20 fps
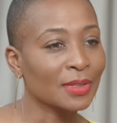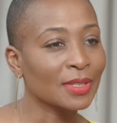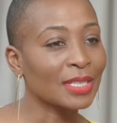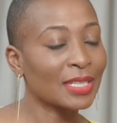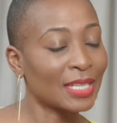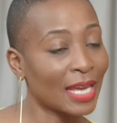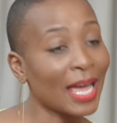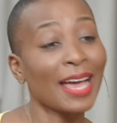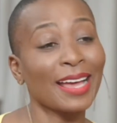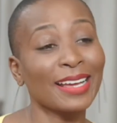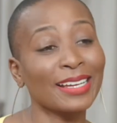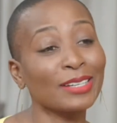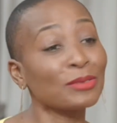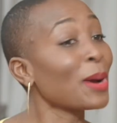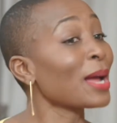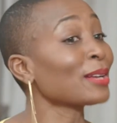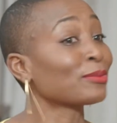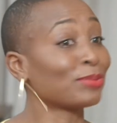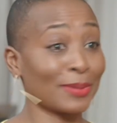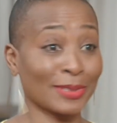Yeah,
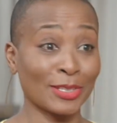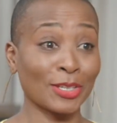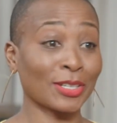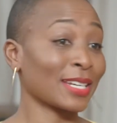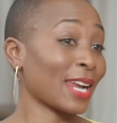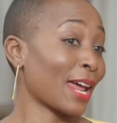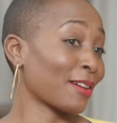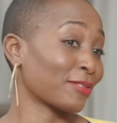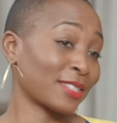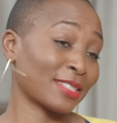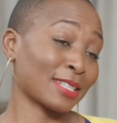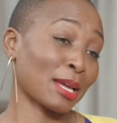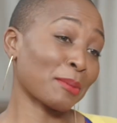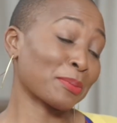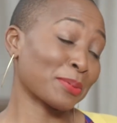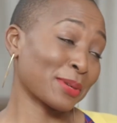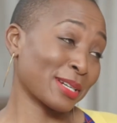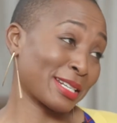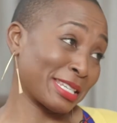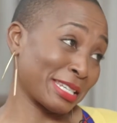well, you could have
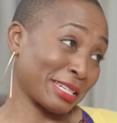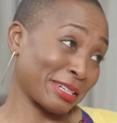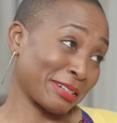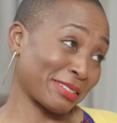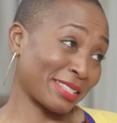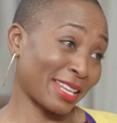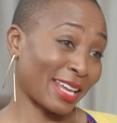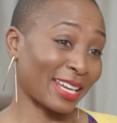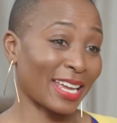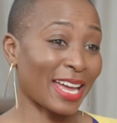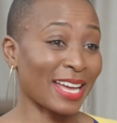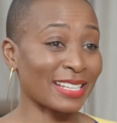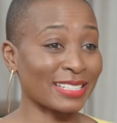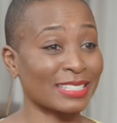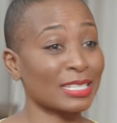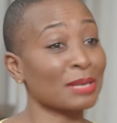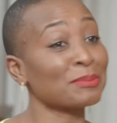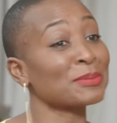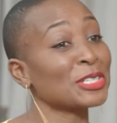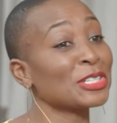separate dinners, I guess.
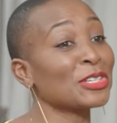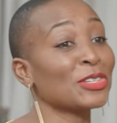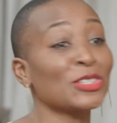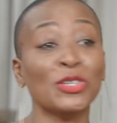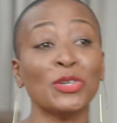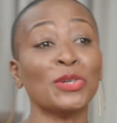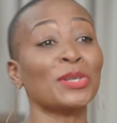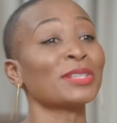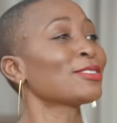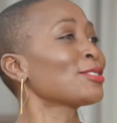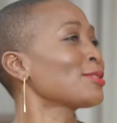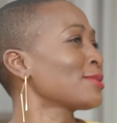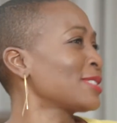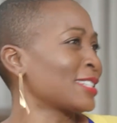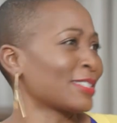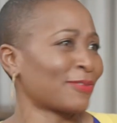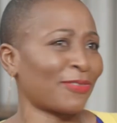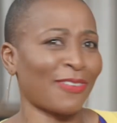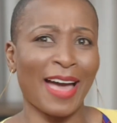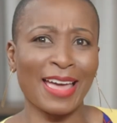It's up to you. You
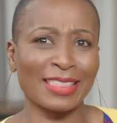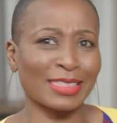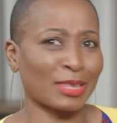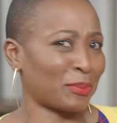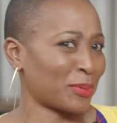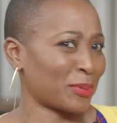define the